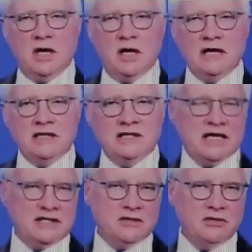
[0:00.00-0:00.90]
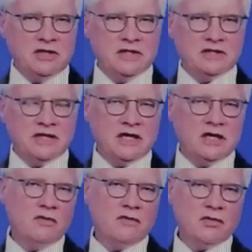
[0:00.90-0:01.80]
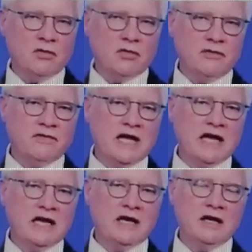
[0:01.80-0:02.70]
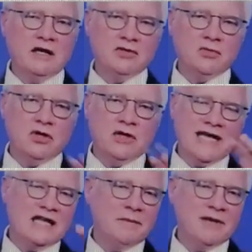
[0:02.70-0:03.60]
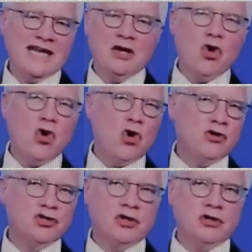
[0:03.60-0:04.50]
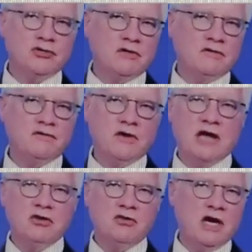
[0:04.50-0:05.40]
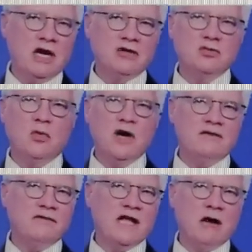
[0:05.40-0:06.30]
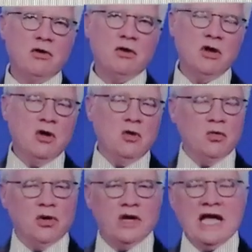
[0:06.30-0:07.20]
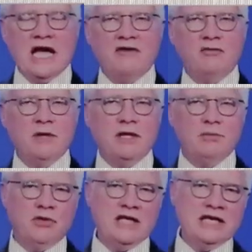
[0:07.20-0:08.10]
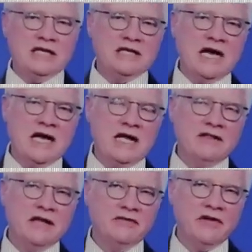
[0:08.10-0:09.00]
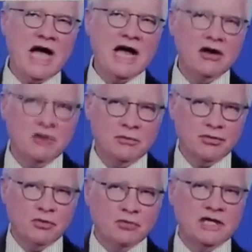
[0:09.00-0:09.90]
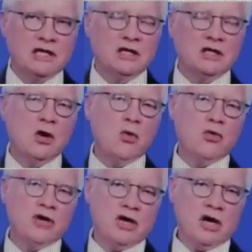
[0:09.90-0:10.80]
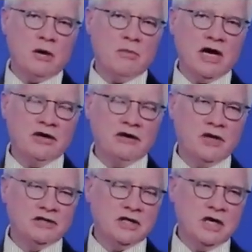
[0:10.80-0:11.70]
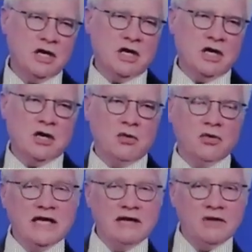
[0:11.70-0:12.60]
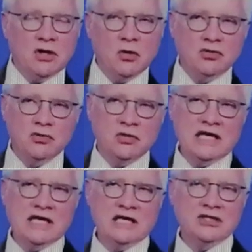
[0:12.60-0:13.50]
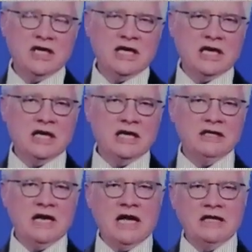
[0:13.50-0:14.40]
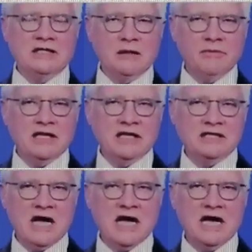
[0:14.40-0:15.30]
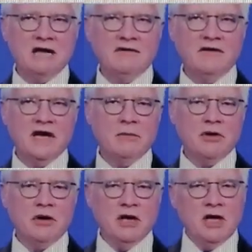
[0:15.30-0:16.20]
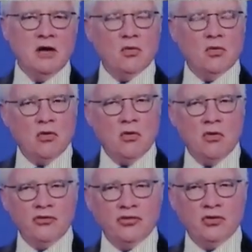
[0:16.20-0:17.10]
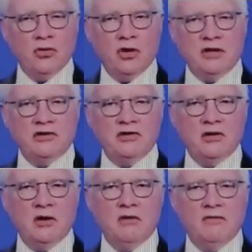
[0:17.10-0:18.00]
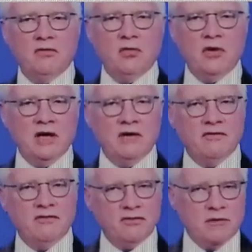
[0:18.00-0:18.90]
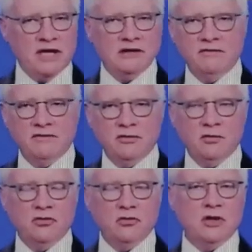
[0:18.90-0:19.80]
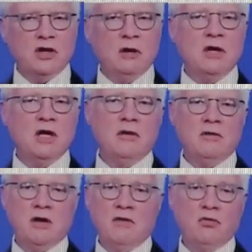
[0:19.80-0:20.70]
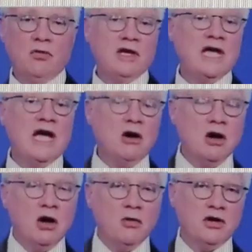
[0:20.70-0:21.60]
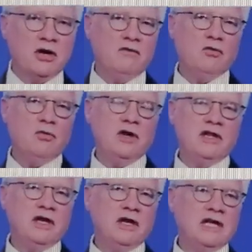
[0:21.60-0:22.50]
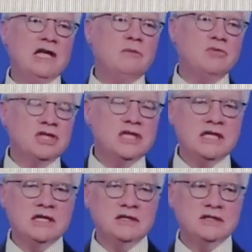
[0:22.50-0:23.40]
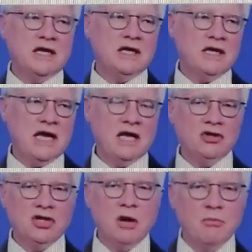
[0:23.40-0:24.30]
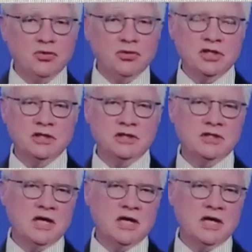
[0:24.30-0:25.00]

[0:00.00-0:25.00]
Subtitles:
intestinal yeast like an overgrowth of Candida is we're going to eliminate all the sugars, refined grains, white flour. We're going to have people eat a diet that's higher in protein, lower in carbohydrates. Could even go to a ketogenic kind of diet, something that's high in fiber. We're also going to avoid fermented foods. We're going to avoid alcohol. We're going to avoid the kimchis and kombuchas